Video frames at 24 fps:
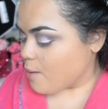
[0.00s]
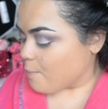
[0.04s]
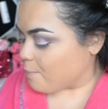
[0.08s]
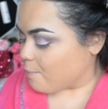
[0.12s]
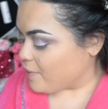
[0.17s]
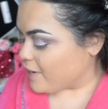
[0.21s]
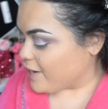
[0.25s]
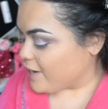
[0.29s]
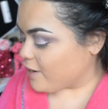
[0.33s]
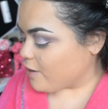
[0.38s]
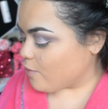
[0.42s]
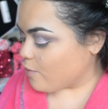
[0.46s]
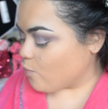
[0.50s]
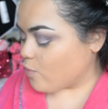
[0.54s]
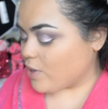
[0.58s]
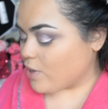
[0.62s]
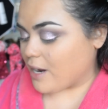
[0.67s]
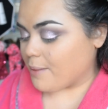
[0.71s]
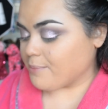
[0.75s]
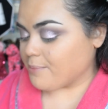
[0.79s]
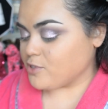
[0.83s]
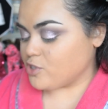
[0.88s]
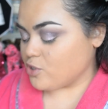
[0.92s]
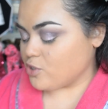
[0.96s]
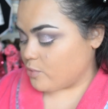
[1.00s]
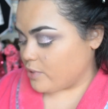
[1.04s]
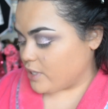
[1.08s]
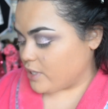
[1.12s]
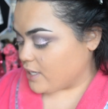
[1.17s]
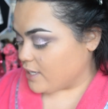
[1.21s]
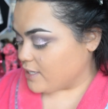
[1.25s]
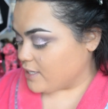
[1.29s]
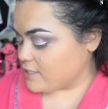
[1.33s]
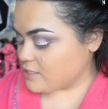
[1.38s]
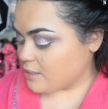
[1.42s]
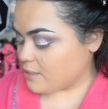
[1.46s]
But what I'm doing
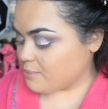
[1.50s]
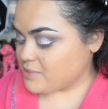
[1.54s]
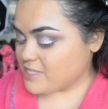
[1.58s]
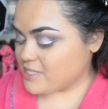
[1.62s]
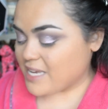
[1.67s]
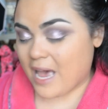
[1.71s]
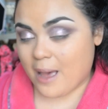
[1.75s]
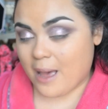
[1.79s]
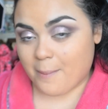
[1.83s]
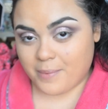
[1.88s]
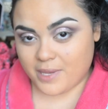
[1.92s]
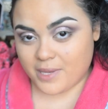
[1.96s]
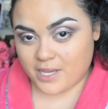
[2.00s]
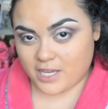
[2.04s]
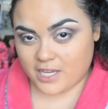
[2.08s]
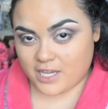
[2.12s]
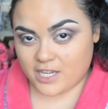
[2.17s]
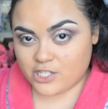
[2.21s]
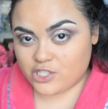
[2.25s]
is I'm tapping